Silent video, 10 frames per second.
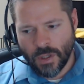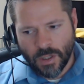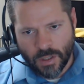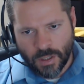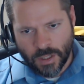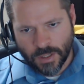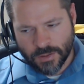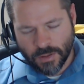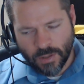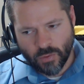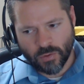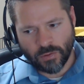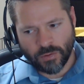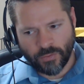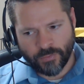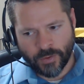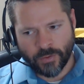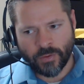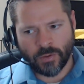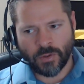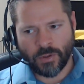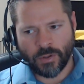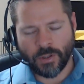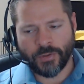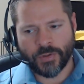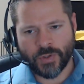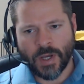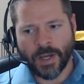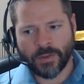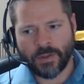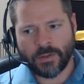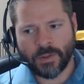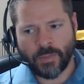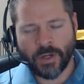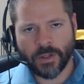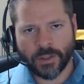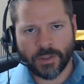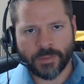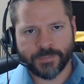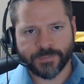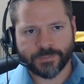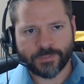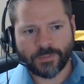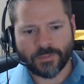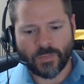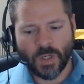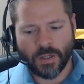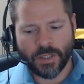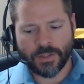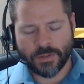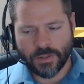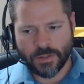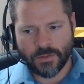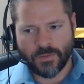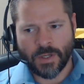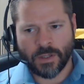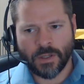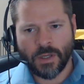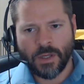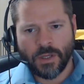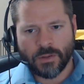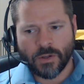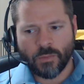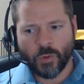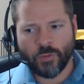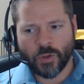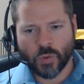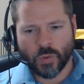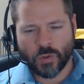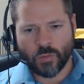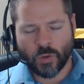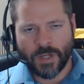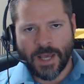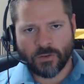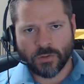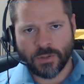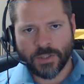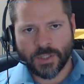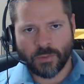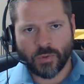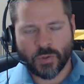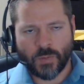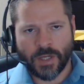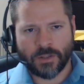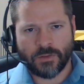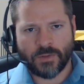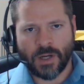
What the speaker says: And so they were a little further on the track than America, in the sense of that they're moving towards a more naturalistic perspective.